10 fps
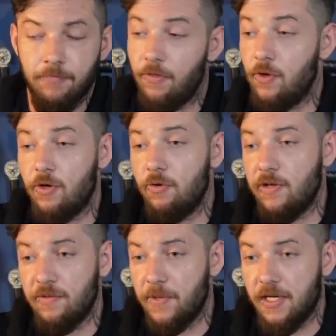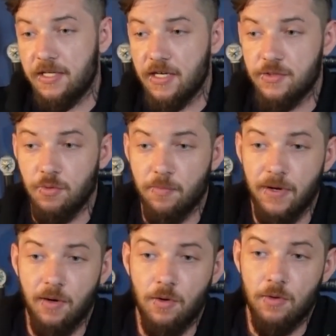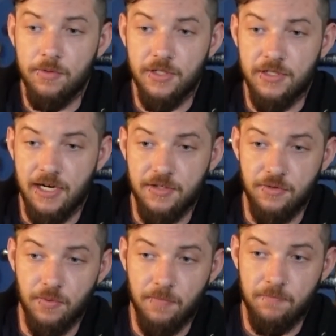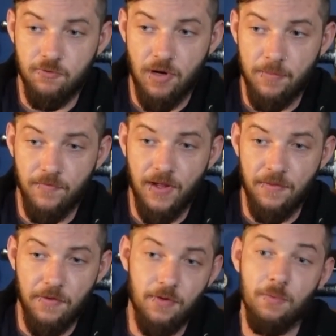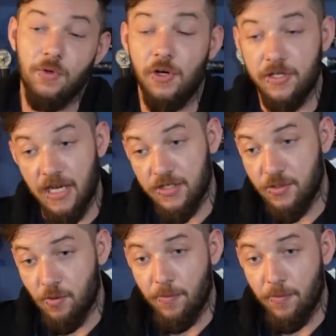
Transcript: that could either be attached to a belt or was attached to a strap of leather that would attach to a